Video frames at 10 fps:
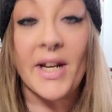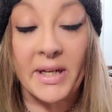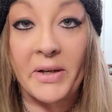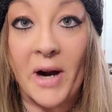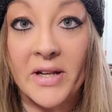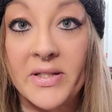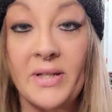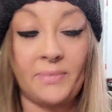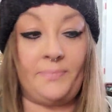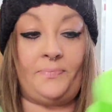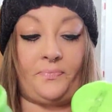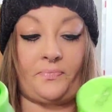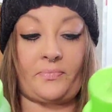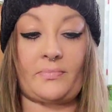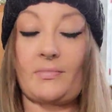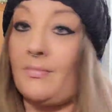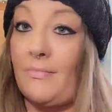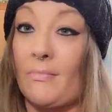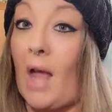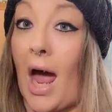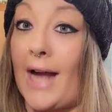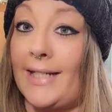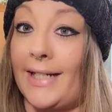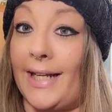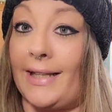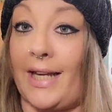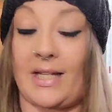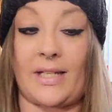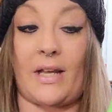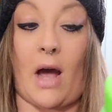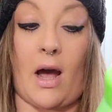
I digress. I did get these.